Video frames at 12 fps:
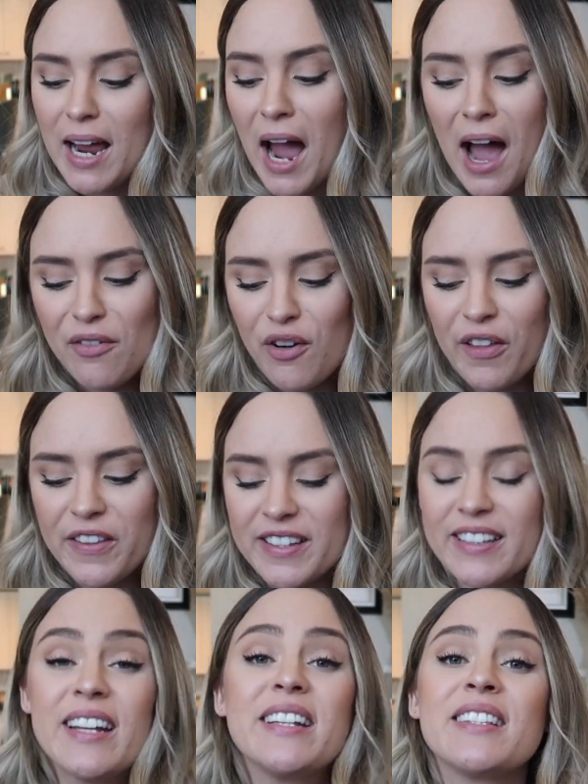have on
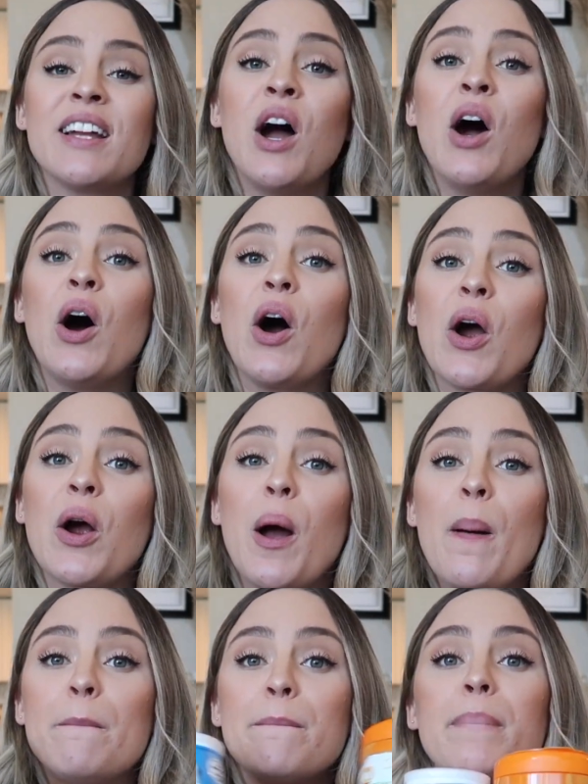this list are
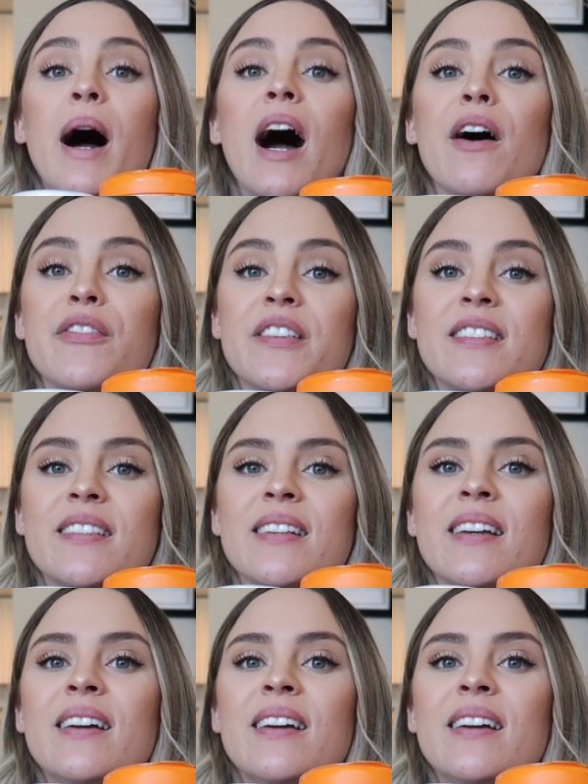puffs.